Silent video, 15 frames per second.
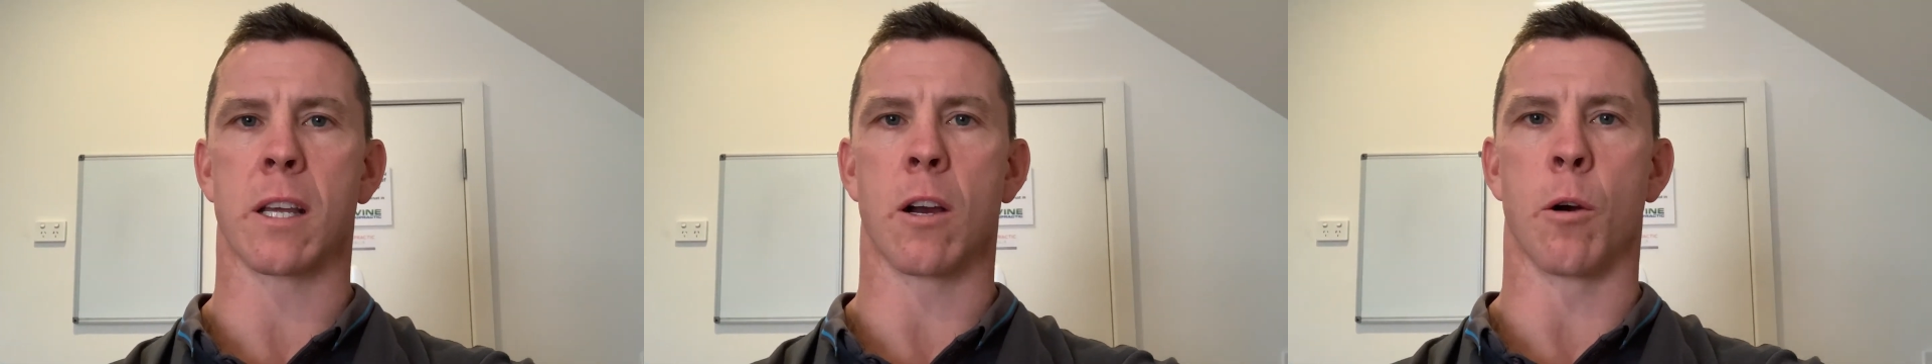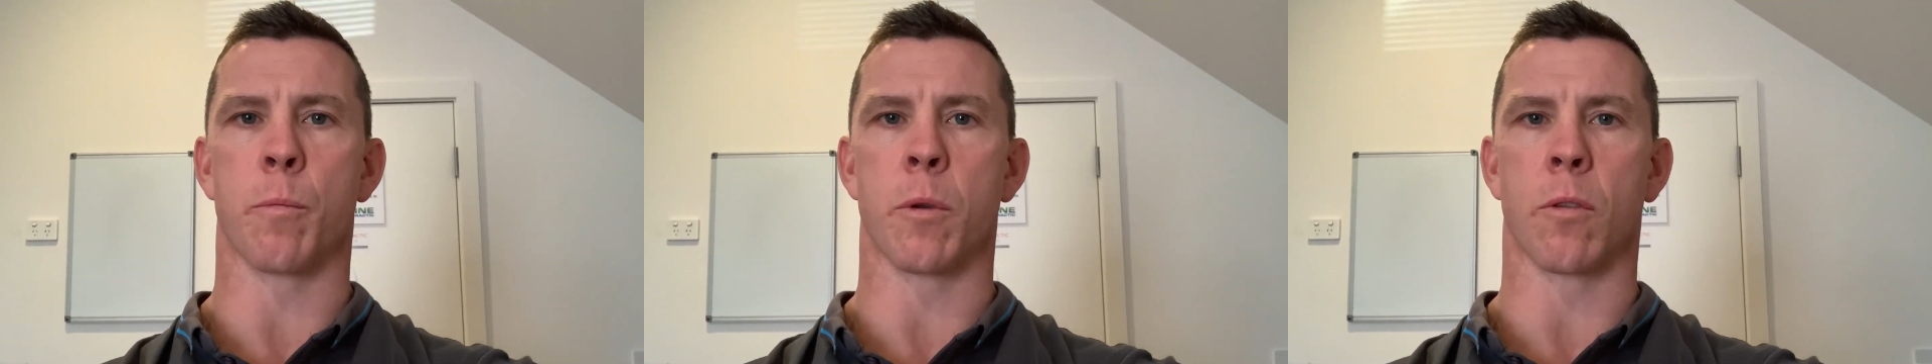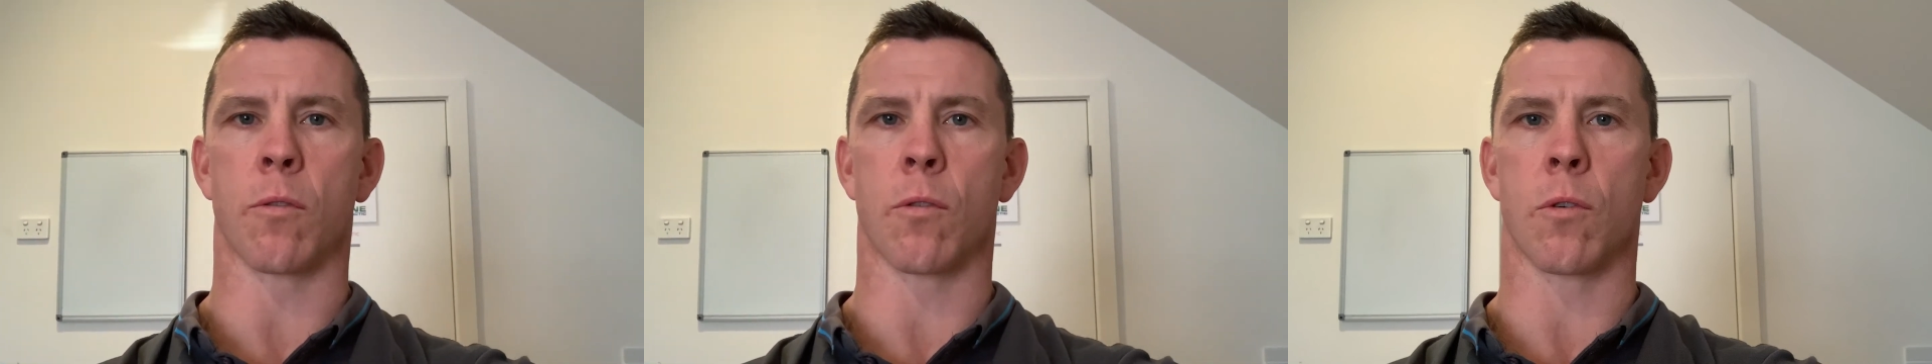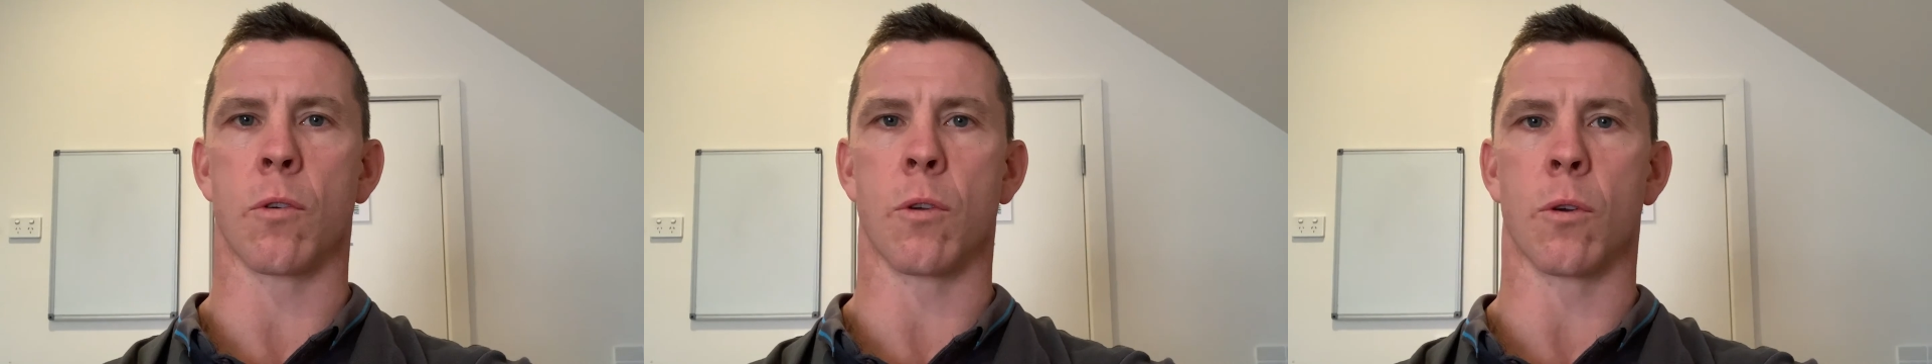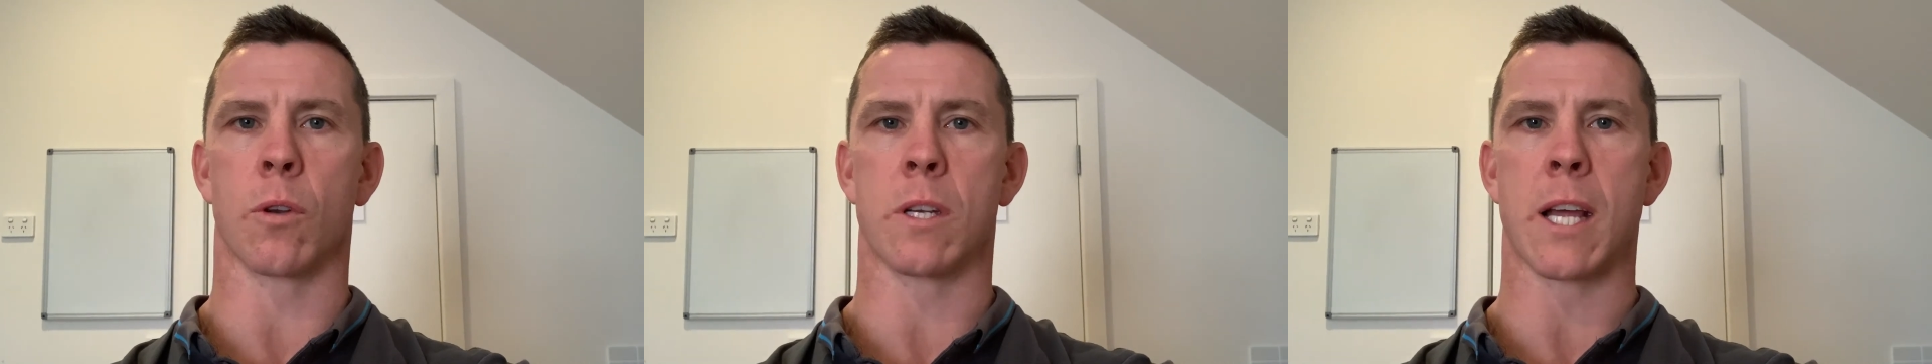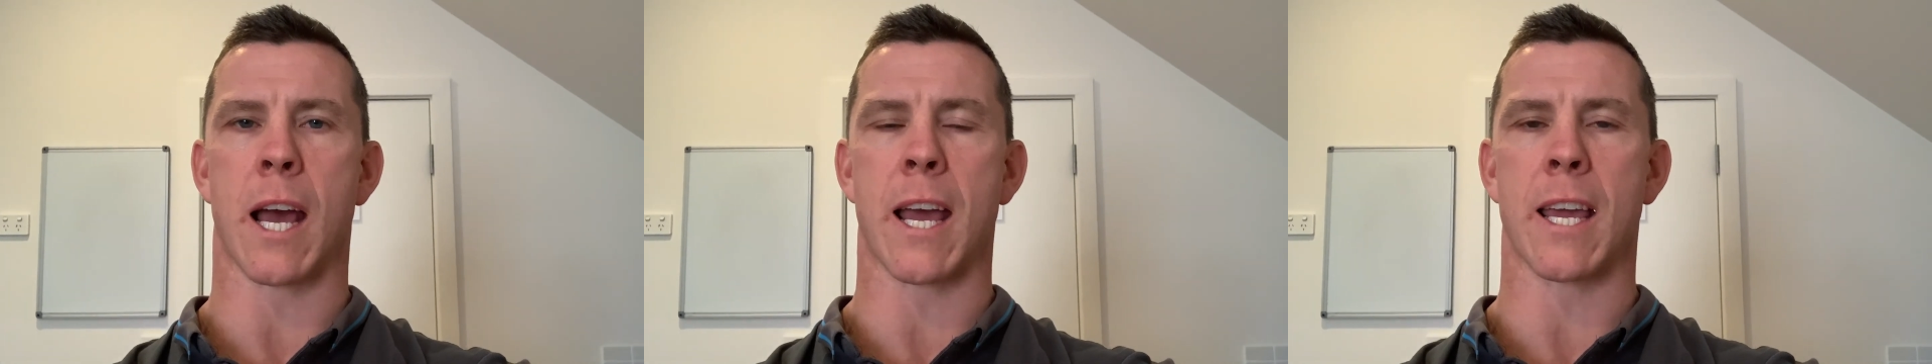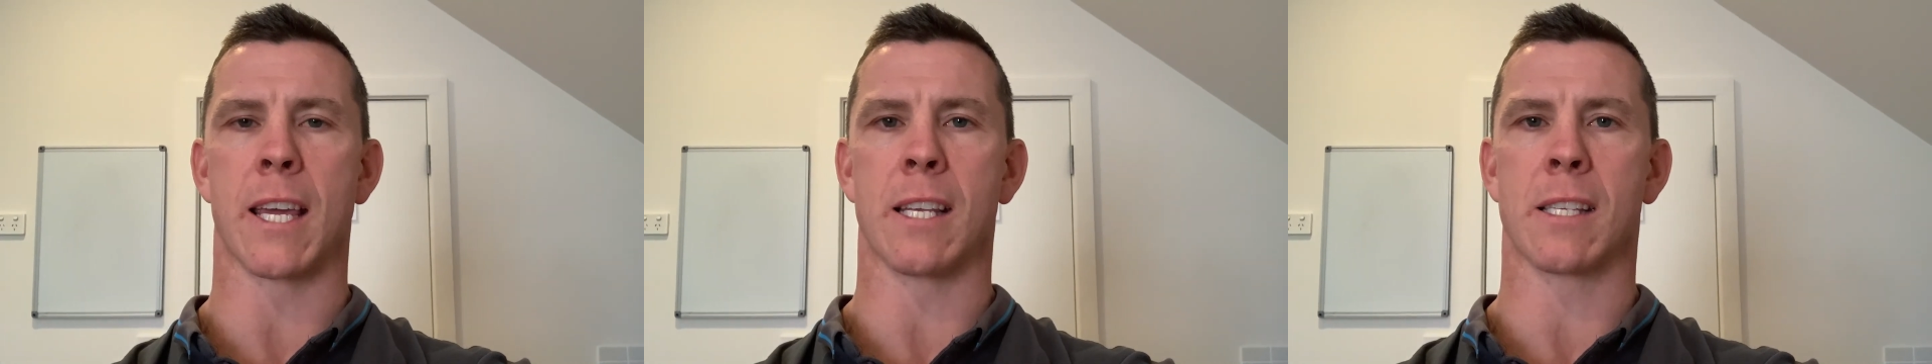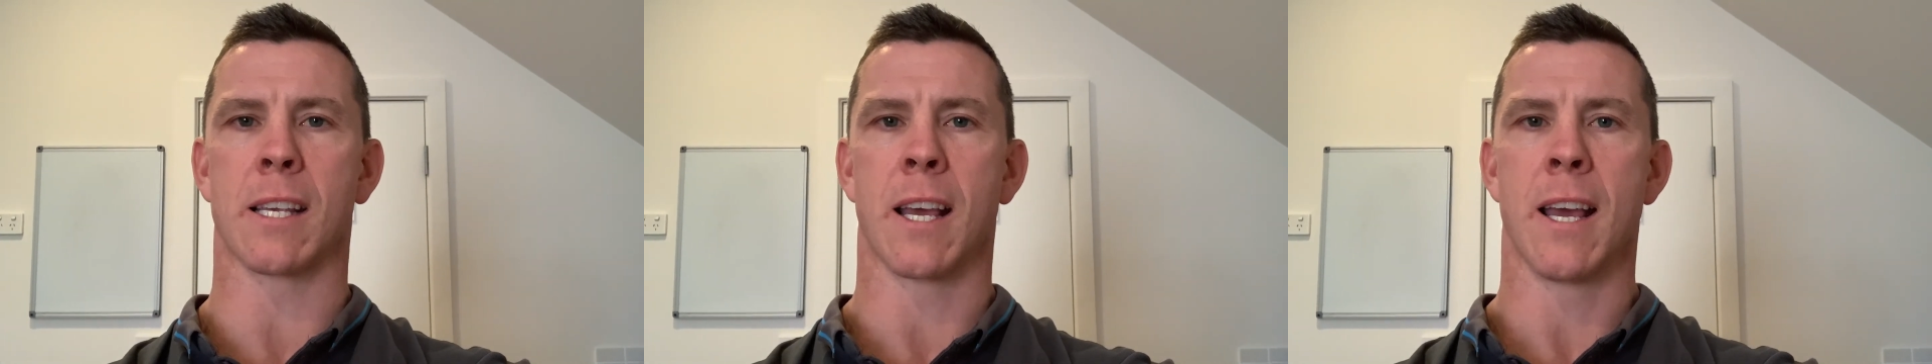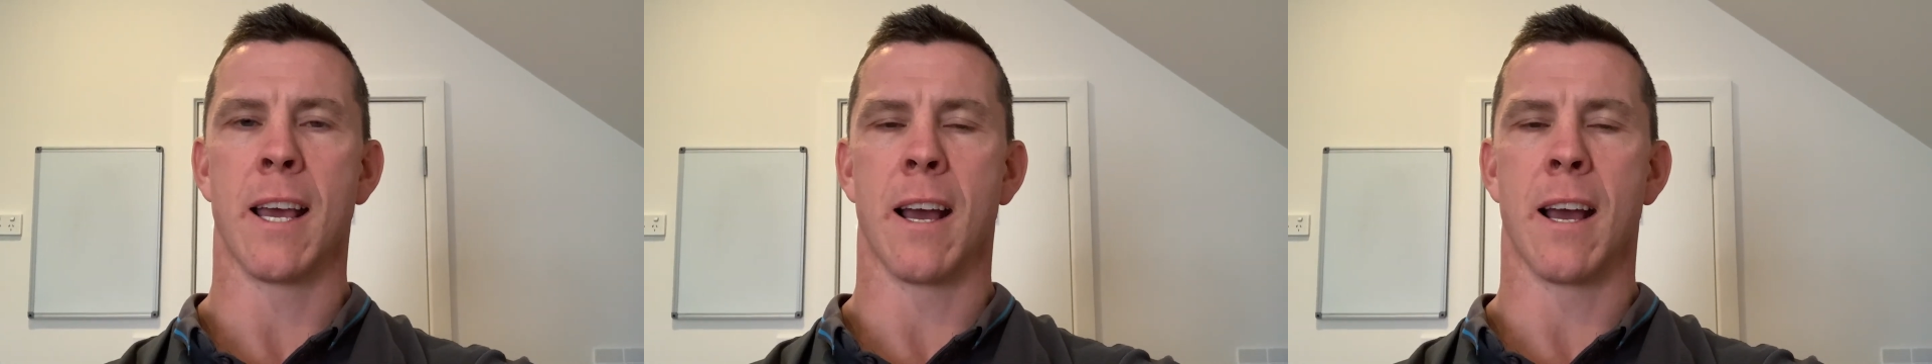help you through your days.